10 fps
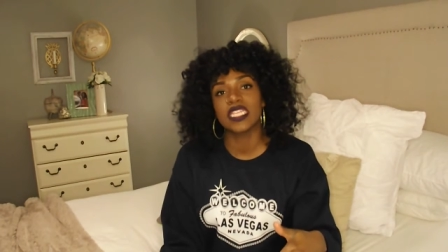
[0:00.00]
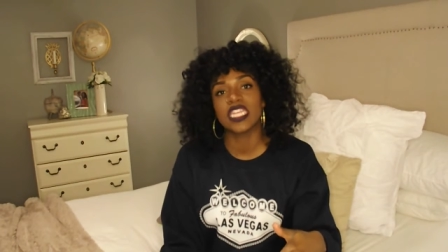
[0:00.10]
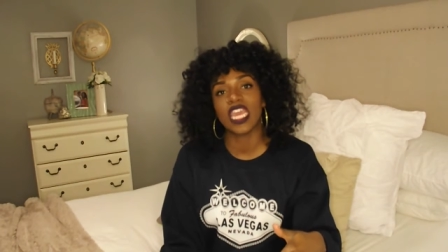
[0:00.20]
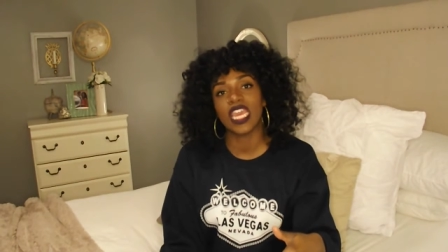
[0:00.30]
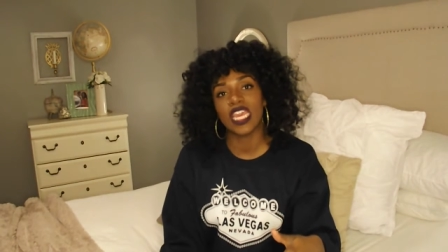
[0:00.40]
to
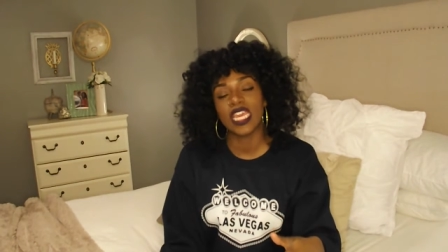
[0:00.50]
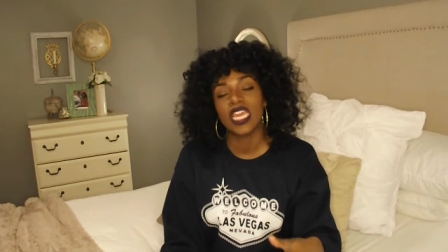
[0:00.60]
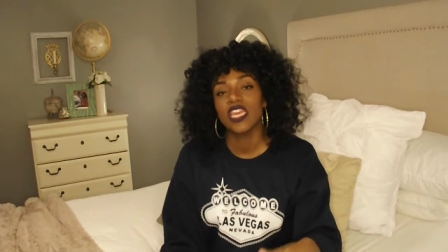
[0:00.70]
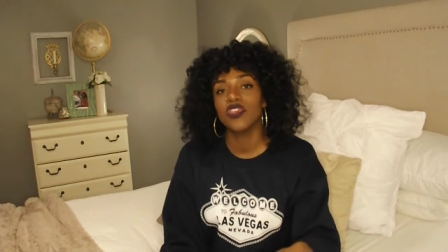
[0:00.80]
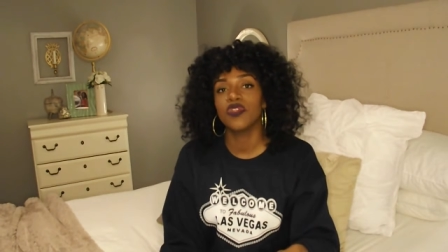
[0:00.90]
eat,
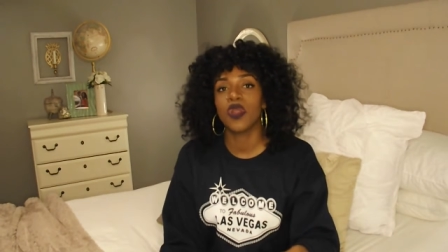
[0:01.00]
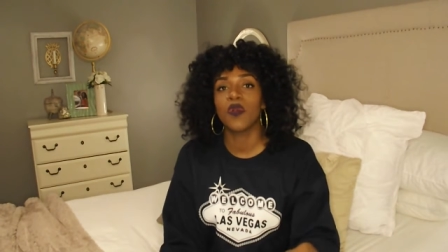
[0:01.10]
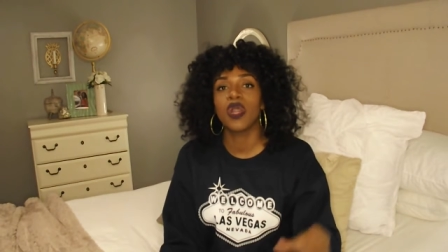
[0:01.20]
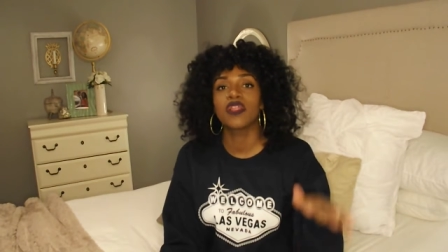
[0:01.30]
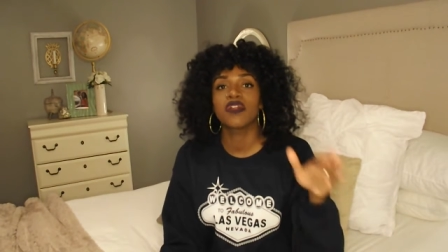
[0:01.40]
you know,
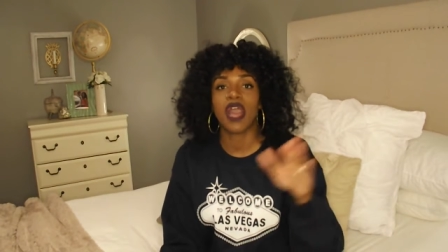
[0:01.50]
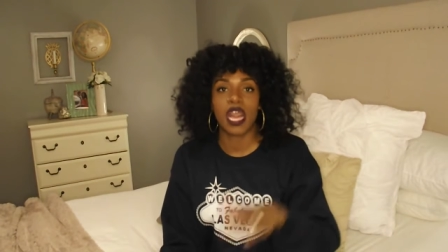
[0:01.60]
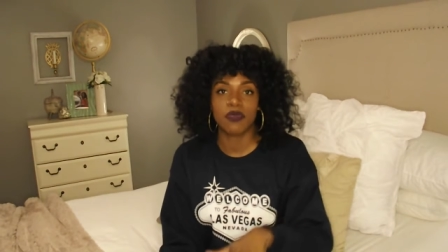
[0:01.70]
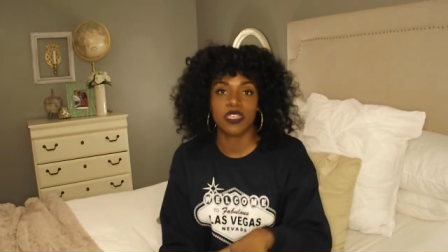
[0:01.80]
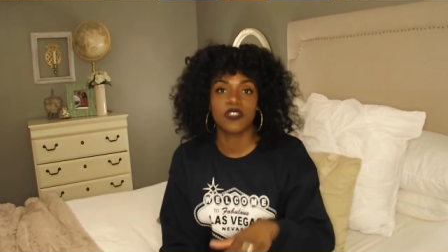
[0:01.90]
other
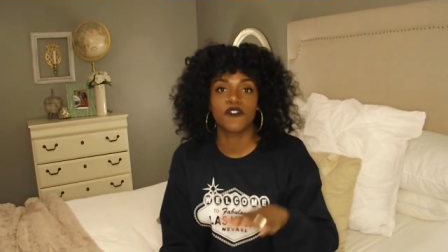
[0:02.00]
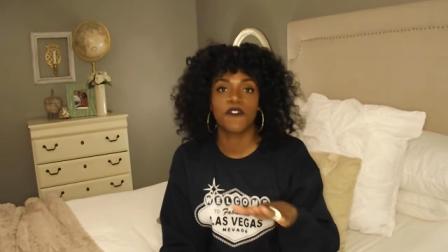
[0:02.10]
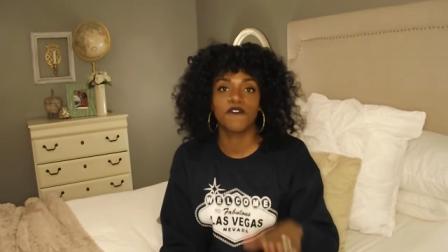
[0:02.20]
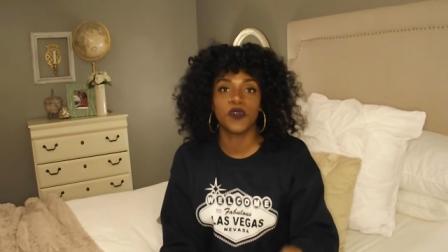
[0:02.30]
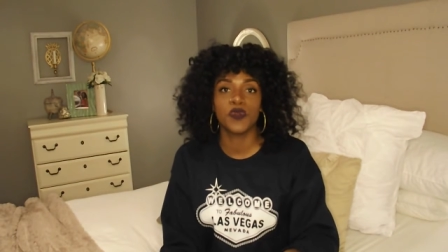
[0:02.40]
options for
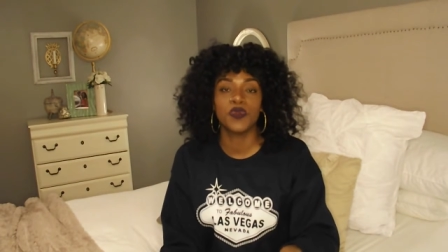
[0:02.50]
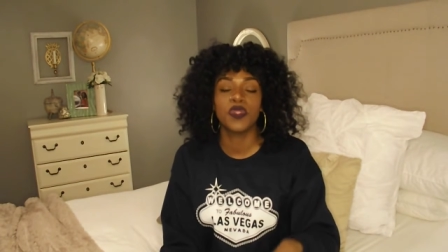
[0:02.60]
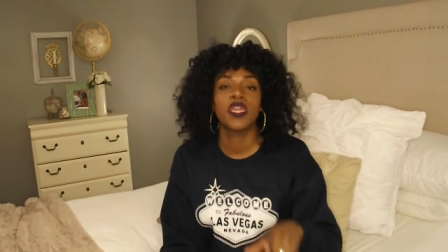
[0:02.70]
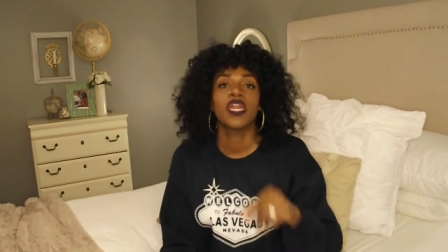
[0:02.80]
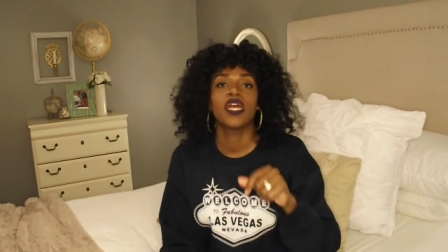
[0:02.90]
food
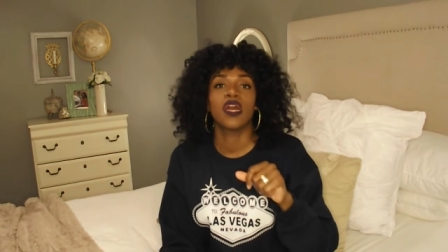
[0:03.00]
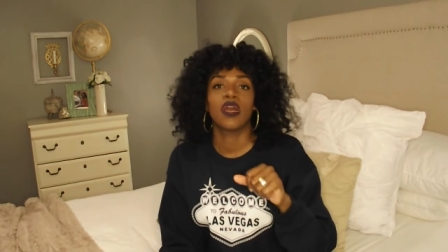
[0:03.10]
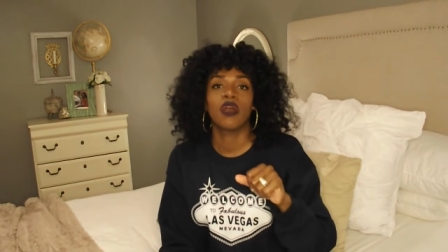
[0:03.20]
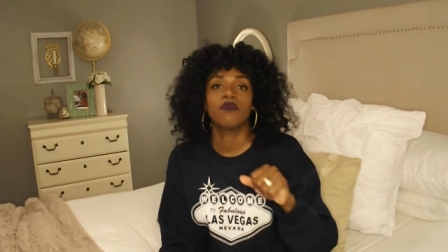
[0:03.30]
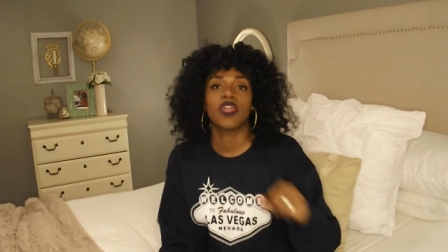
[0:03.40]

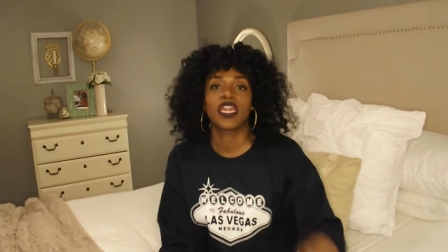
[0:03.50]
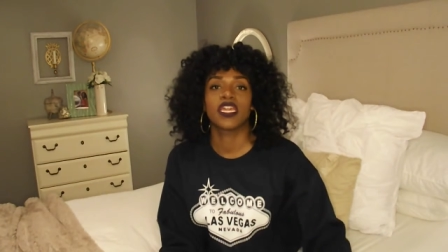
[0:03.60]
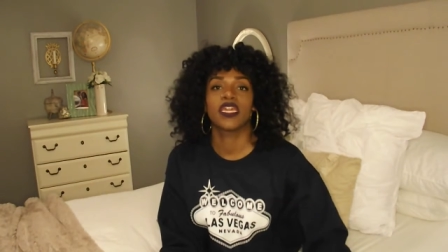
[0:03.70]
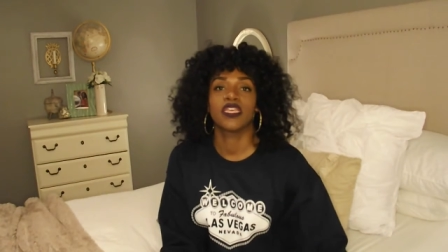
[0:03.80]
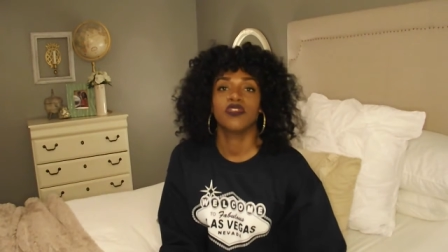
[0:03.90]
that
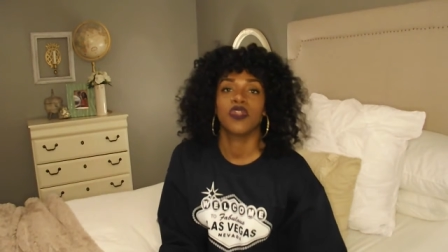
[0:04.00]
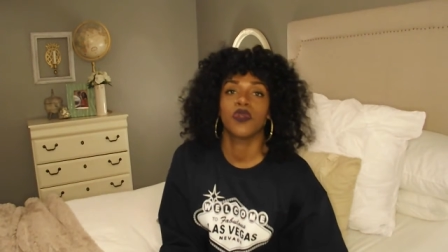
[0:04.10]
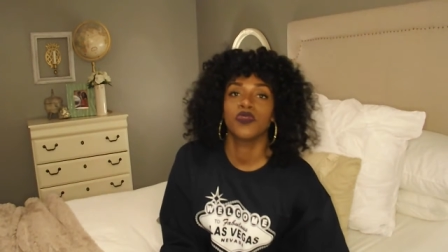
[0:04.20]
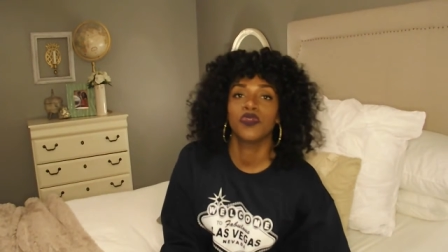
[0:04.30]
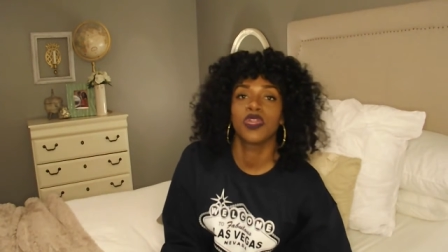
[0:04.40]
could, you
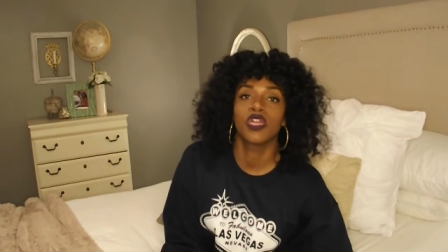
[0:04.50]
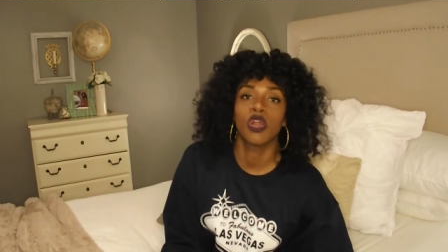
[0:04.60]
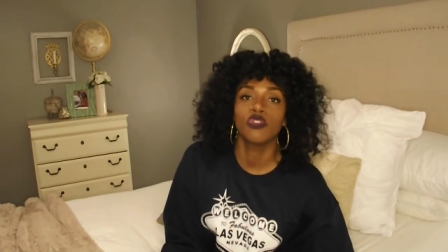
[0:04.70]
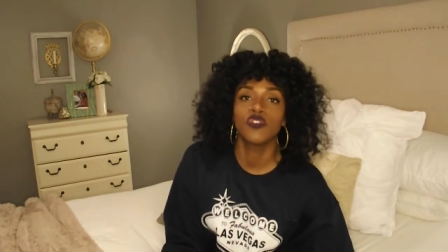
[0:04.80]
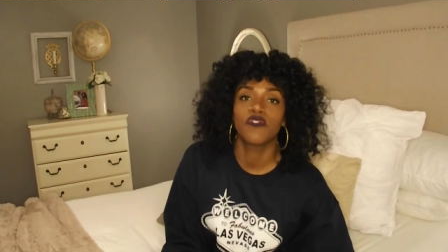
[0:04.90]
know, you can
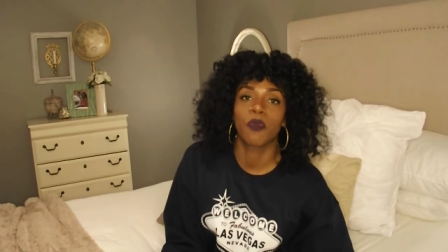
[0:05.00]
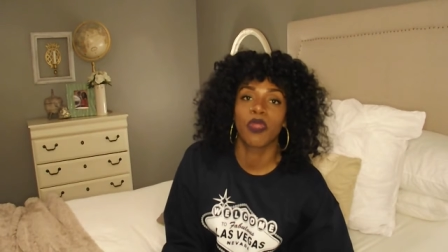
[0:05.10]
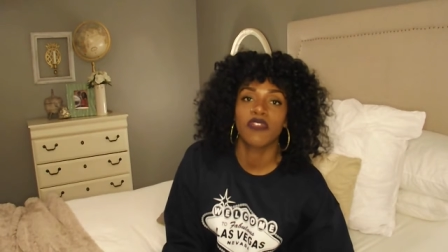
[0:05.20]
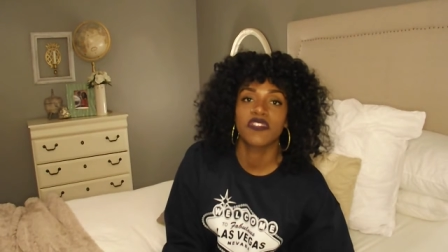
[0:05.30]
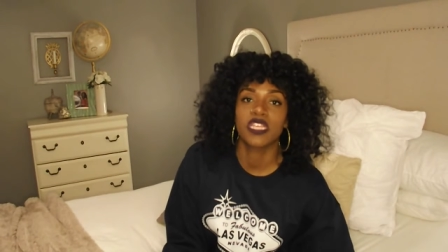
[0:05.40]
go to for
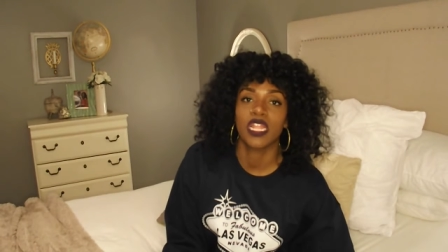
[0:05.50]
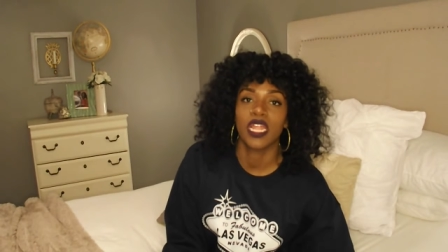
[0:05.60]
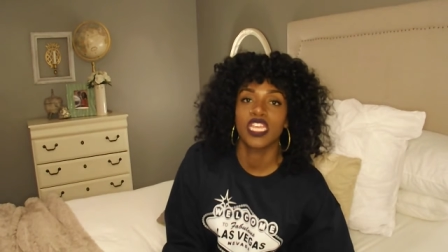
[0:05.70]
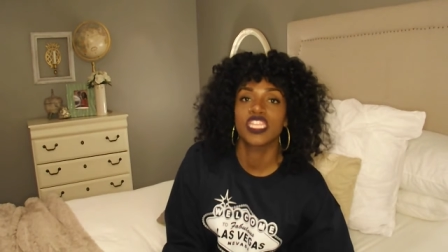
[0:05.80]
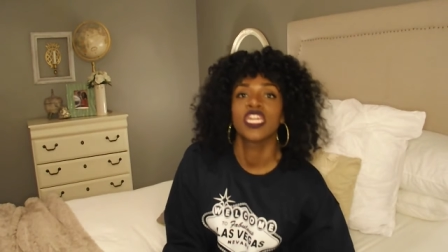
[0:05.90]
breakfast or
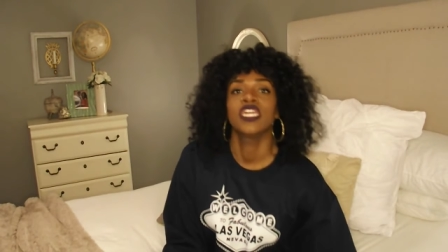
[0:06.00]
lunch